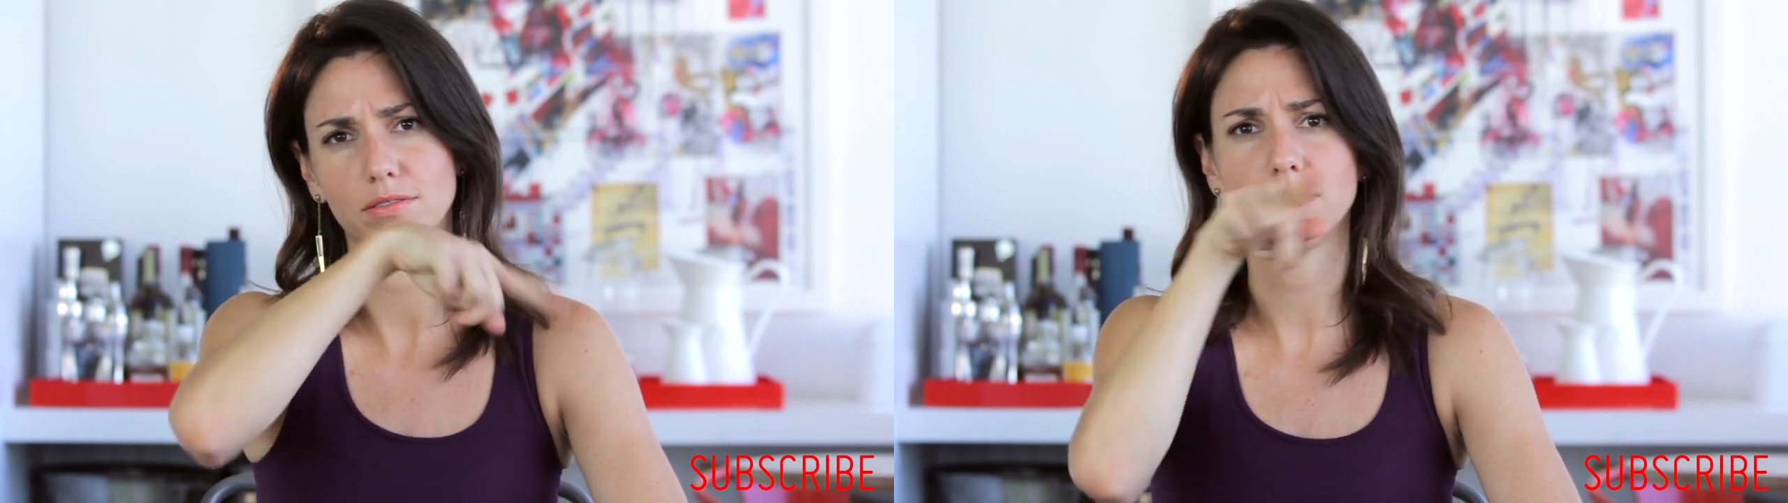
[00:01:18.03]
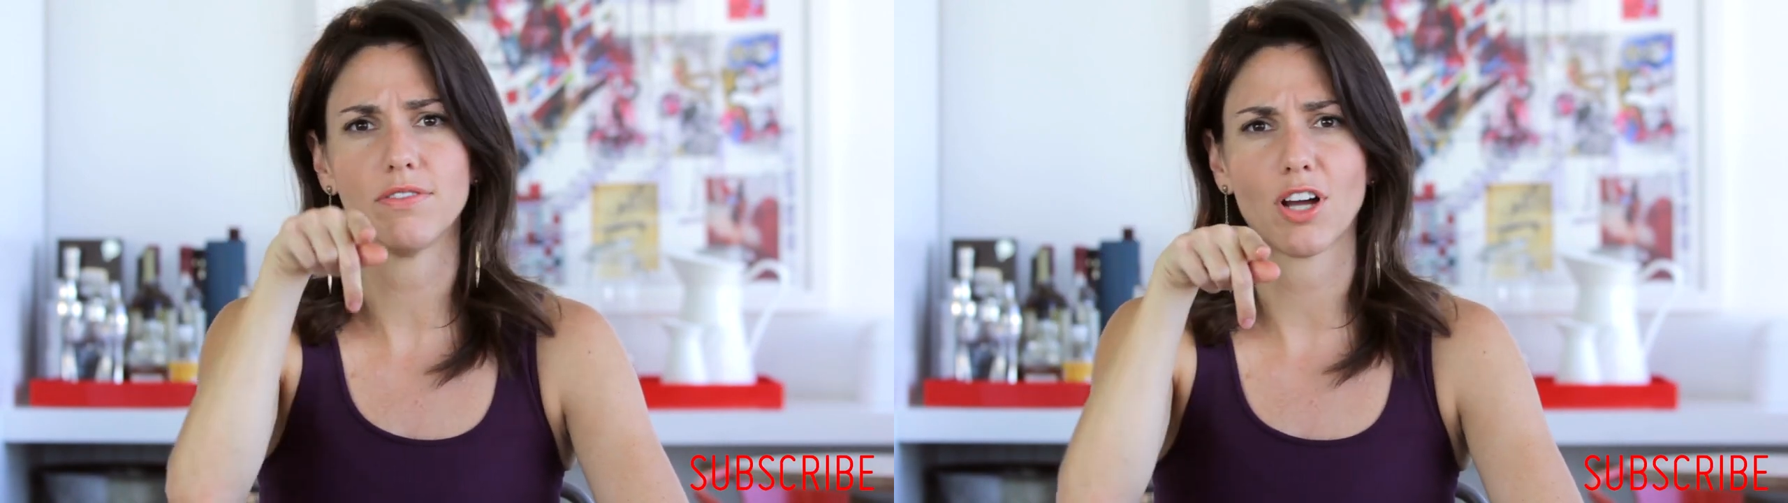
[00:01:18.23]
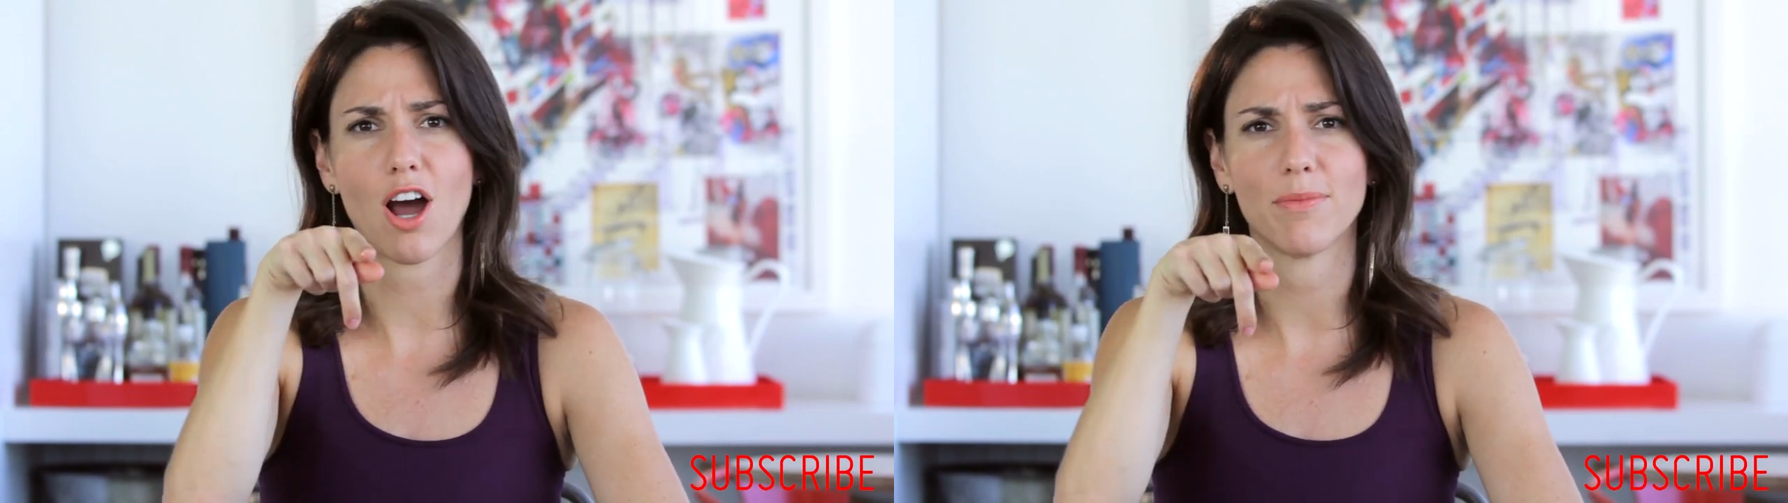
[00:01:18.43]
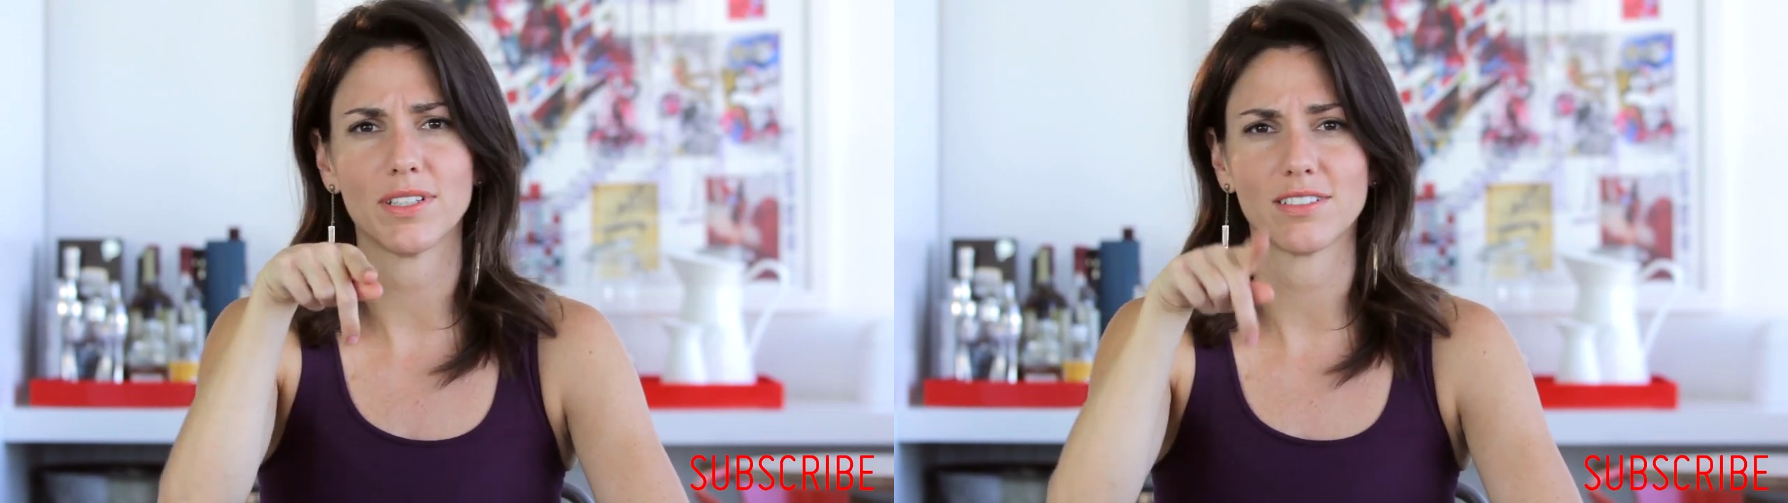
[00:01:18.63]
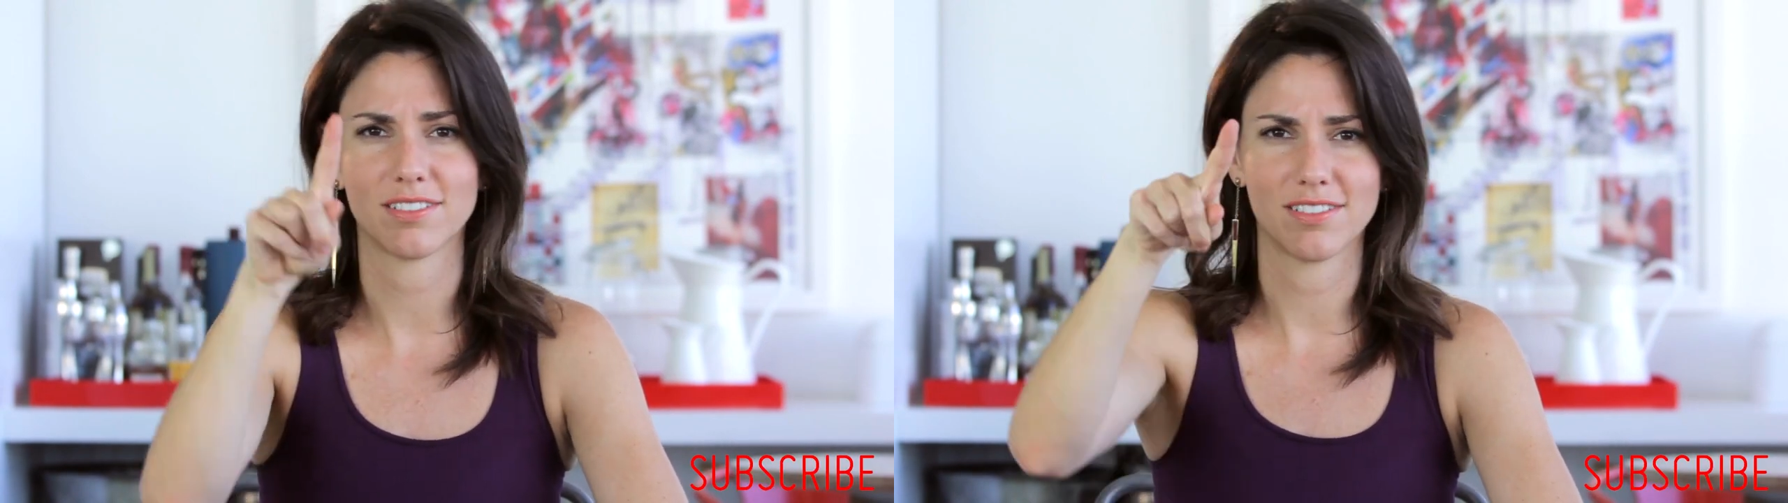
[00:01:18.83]
leave a
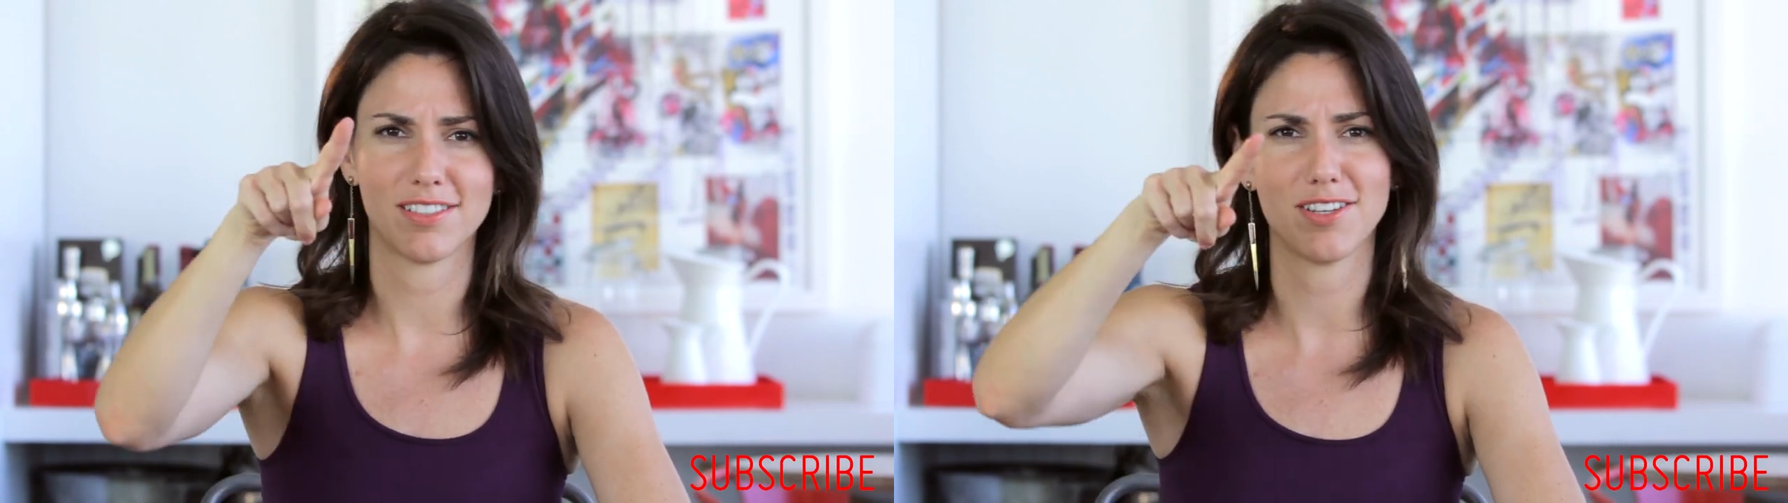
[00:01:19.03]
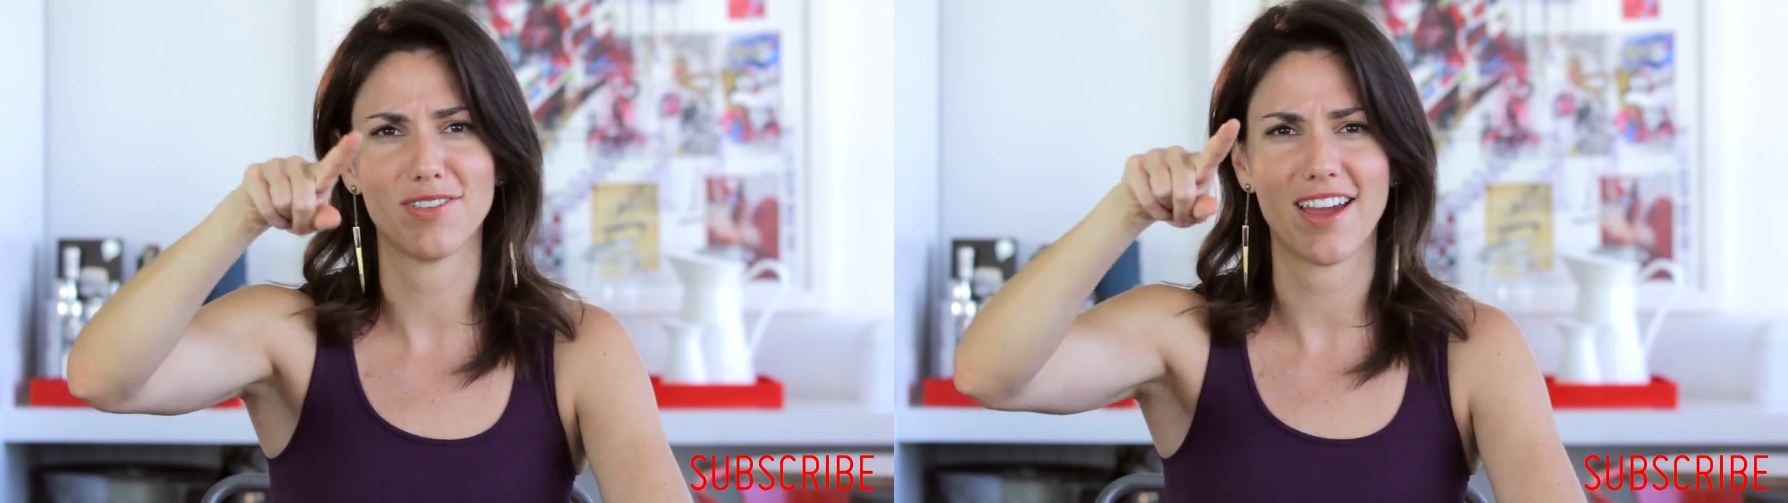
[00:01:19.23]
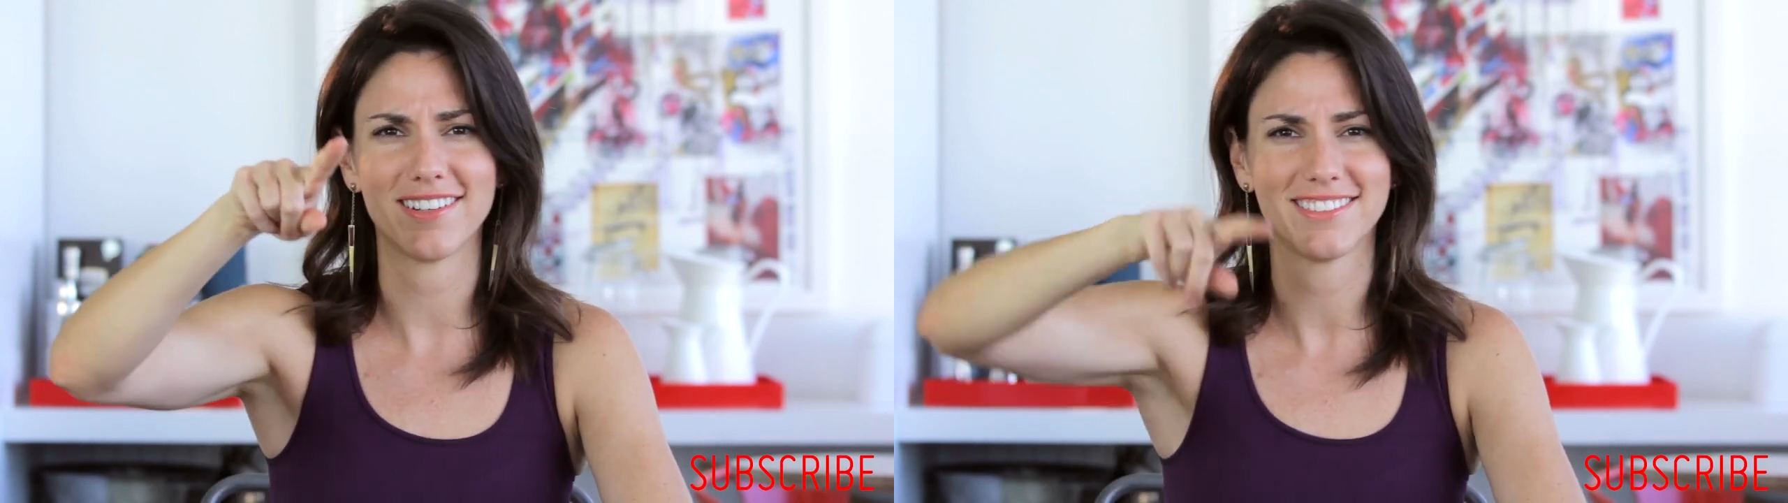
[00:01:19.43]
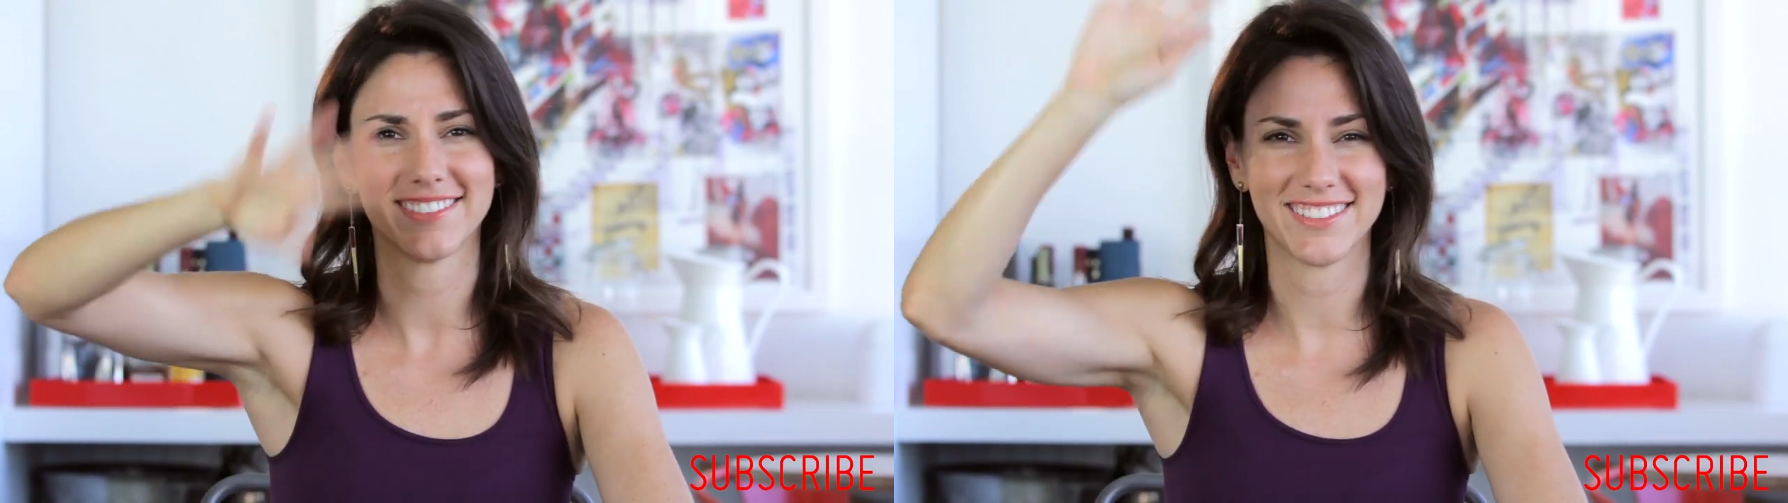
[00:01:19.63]
comment. See you then.